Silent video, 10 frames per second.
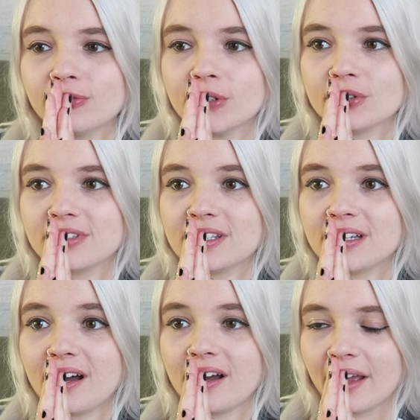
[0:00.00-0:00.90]
confused
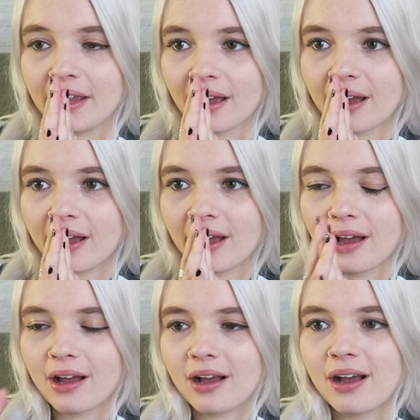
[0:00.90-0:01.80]
this guy
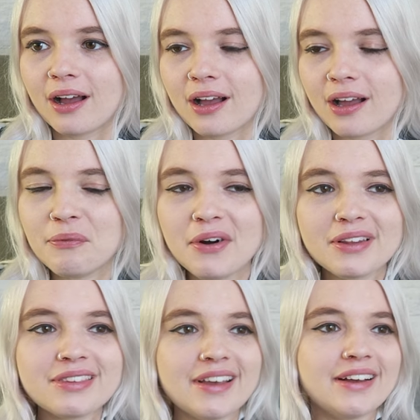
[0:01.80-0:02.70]

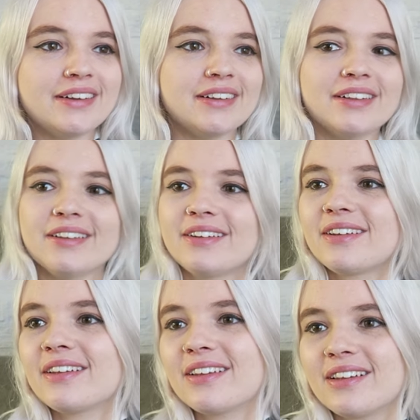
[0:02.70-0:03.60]
what the hell
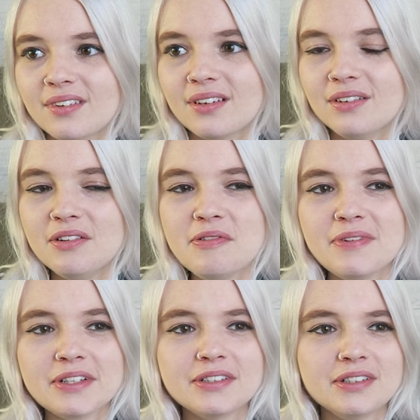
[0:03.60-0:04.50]
oh
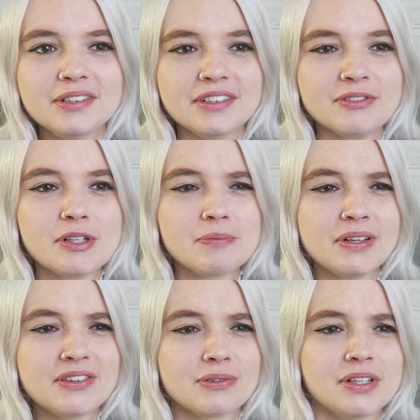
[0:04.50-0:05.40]
my god what a
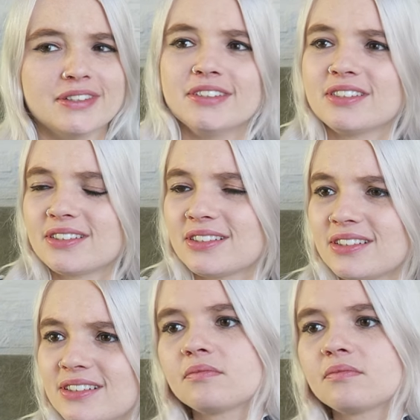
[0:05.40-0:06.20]
plot twist